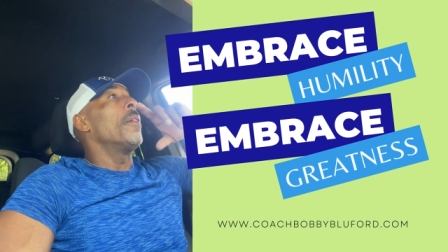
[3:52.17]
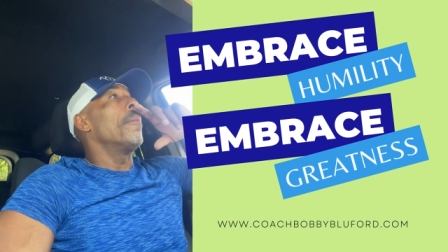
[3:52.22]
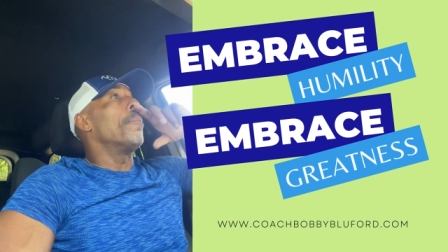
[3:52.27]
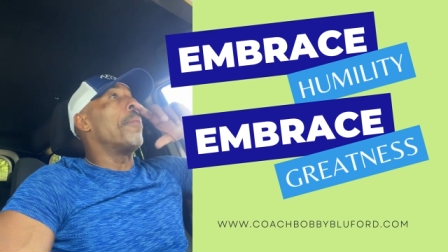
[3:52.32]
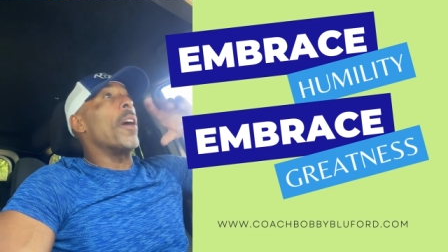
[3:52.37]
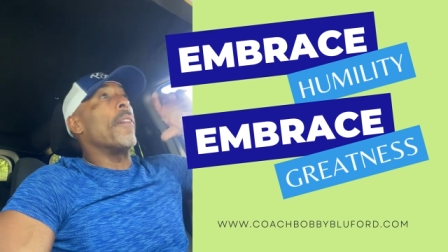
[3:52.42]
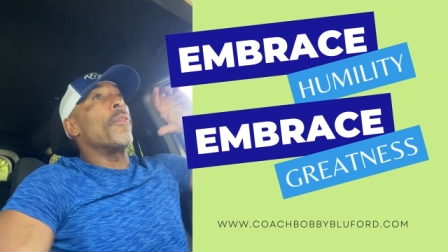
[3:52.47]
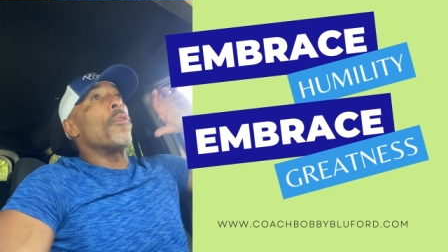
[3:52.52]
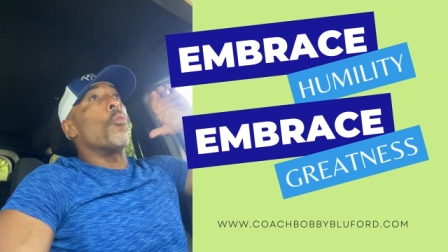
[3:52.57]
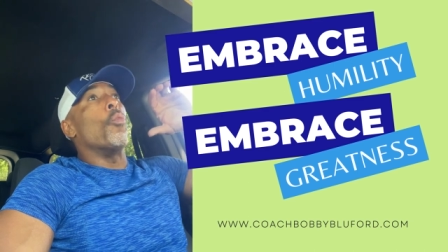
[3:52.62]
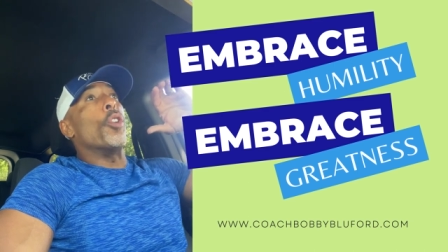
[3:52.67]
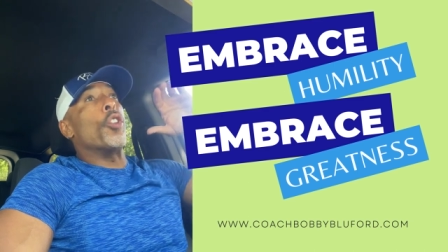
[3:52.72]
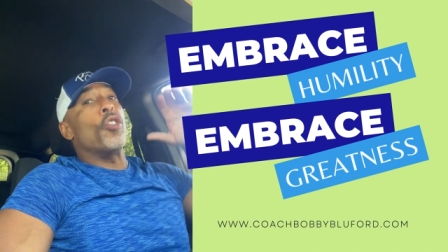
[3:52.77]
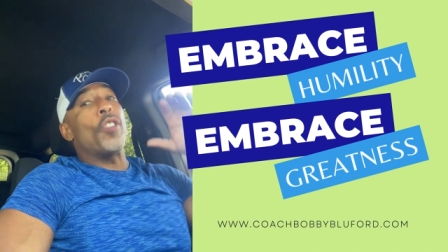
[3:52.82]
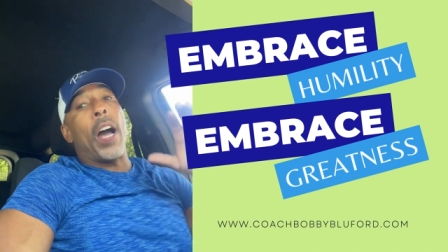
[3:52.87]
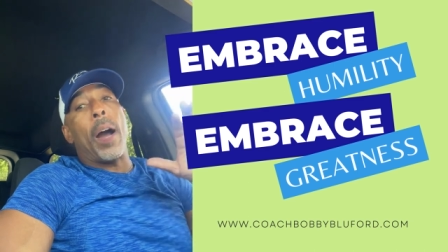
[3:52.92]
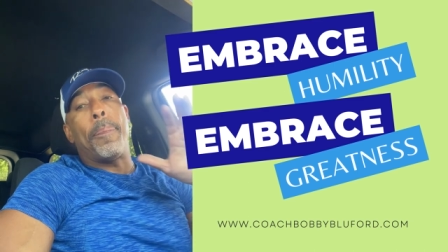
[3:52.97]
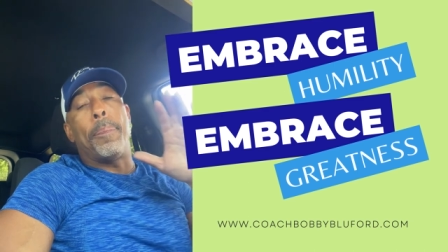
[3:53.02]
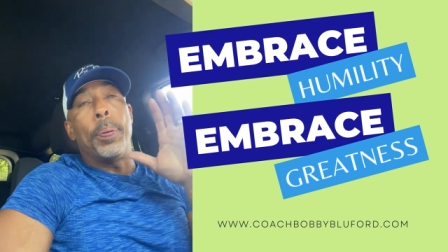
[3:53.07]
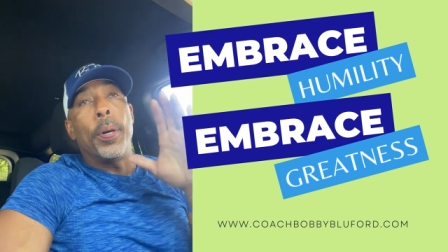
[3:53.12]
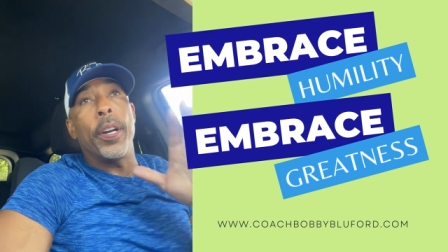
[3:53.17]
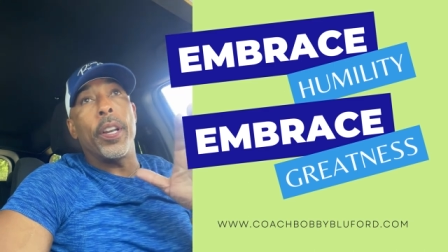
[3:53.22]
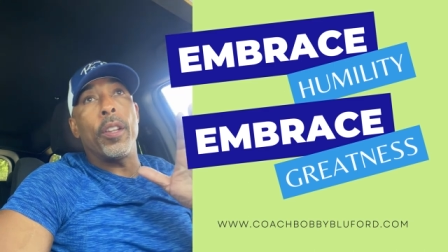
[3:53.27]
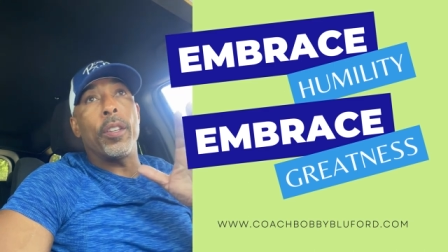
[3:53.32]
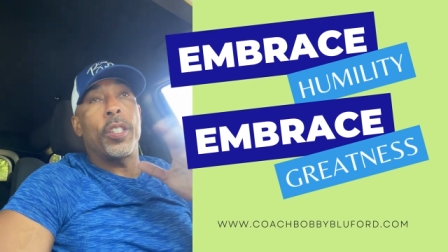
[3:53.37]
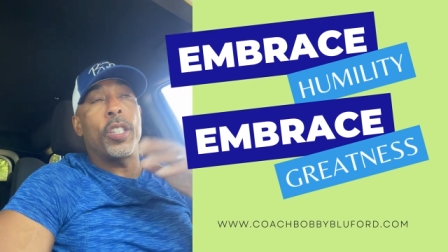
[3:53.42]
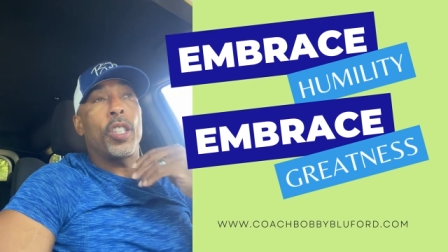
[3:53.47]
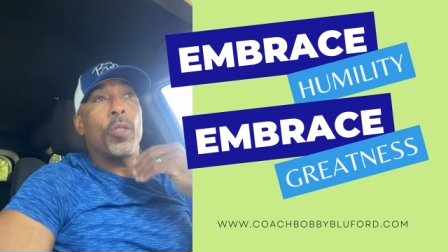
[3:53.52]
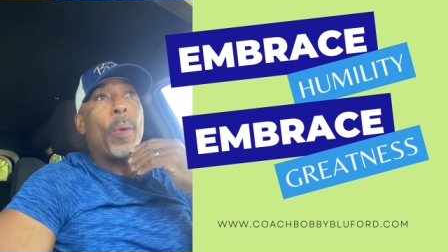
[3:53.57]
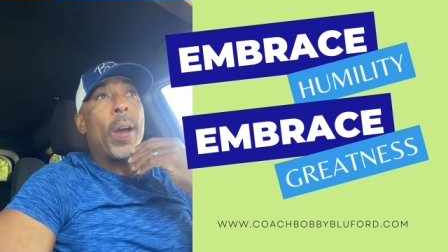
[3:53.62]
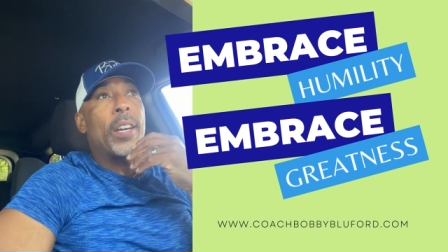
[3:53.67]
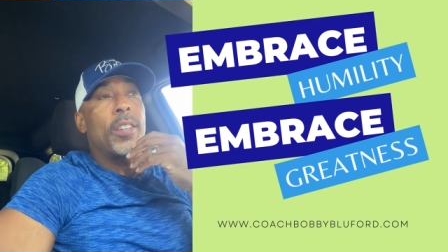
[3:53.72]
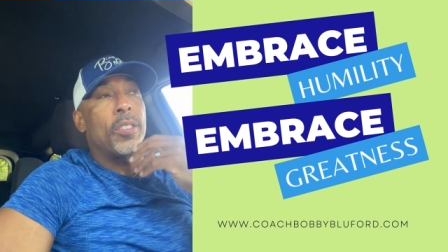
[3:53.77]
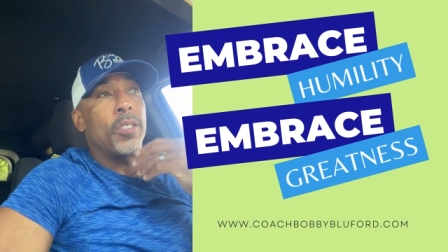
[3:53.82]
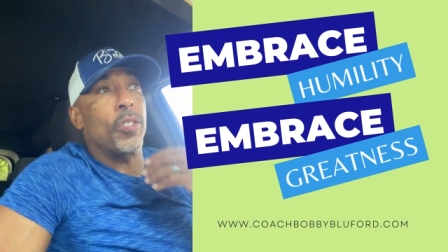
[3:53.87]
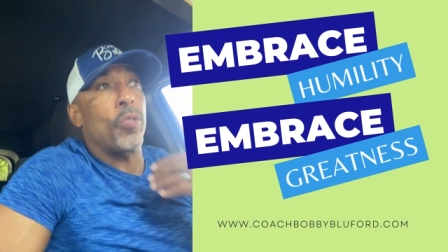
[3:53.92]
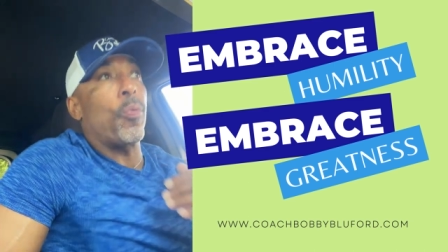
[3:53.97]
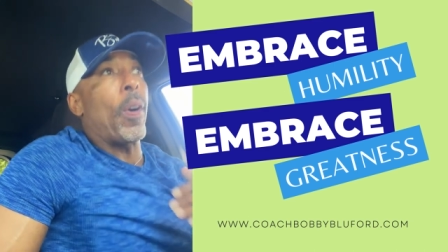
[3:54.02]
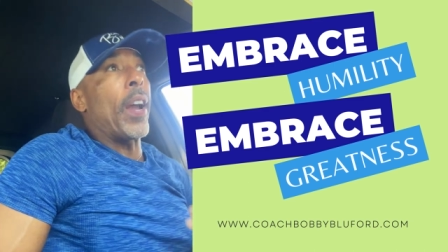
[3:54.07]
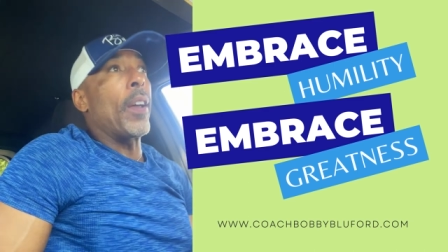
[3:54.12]
But when you're not put in those
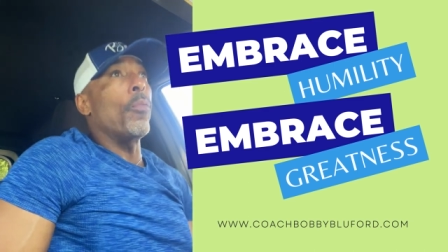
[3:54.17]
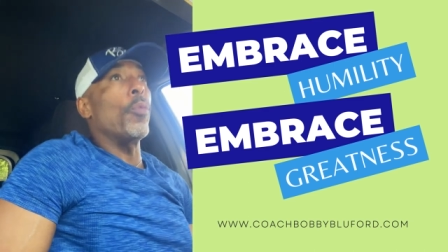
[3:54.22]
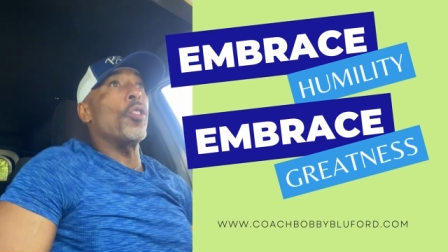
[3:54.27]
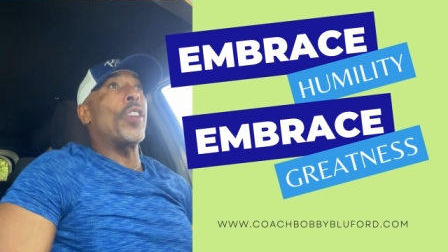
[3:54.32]
situations, right?